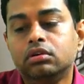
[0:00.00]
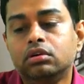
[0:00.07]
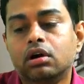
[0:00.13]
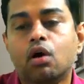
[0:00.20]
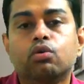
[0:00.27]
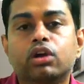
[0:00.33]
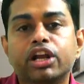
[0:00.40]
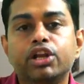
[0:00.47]

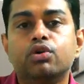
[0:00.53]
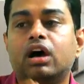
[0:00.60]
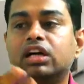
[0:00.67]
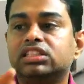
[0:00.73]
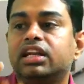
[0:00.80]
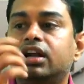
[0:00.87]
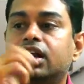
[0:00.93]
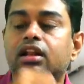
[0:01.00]
How can you ask
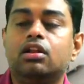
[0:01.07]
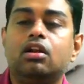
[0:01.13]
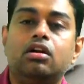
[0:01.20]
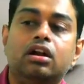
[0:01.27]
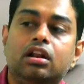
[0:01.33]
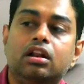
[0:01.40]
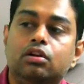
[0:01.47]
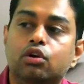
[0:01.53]
internal
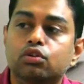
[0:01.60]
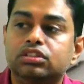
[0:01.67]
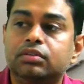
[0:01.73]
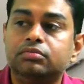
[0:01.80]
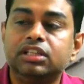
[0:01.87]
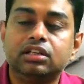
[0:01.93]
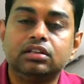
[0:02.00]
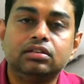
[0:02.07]
auditor to do
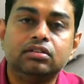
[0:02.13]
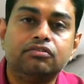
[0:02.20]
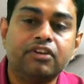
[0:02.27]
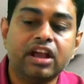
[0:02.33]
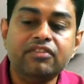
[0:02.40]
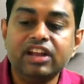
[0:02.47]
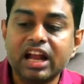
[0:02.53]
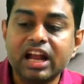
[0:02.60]
something? Why
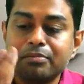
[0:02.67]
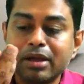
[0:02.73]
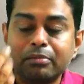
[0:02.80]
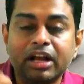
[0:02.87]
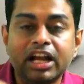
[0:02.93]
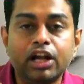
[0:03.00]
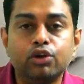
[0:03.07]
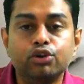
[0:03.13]
will I pay
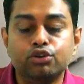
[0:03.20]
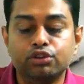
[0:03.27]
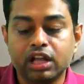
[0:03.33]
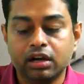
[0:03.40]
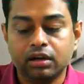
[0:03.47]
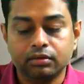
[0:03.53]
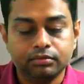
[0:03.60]
money to you then?